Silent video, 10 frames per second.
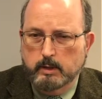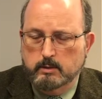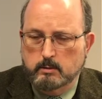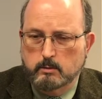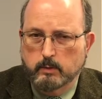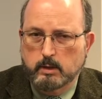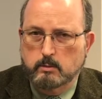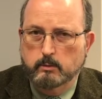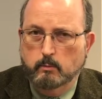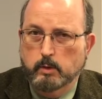as the
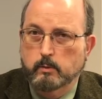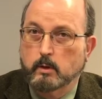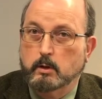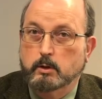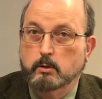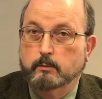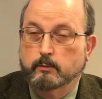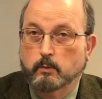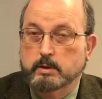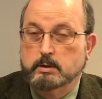director, that we were going to do a
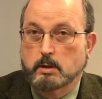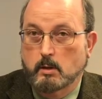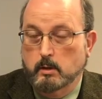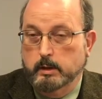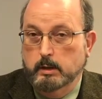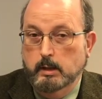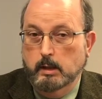forensic audit.